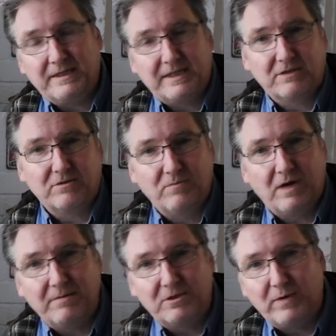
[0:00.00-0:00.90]
It said
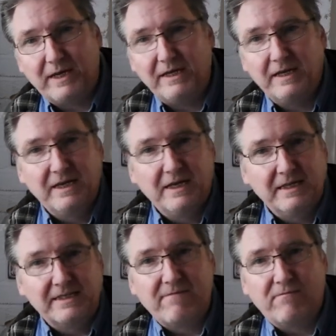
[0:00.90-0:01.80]
somewhere between
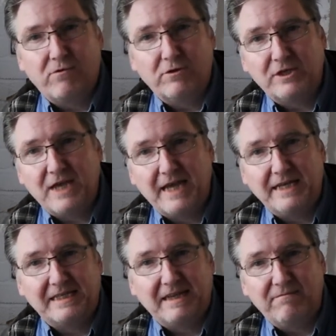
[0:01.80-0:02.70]

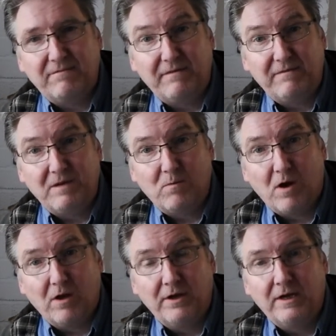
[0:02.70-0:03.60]
1048,
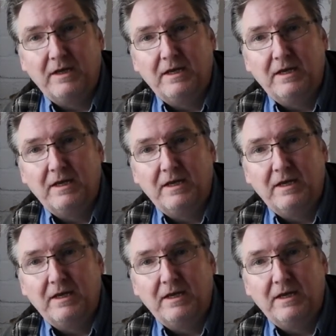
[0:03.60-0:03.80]
1051,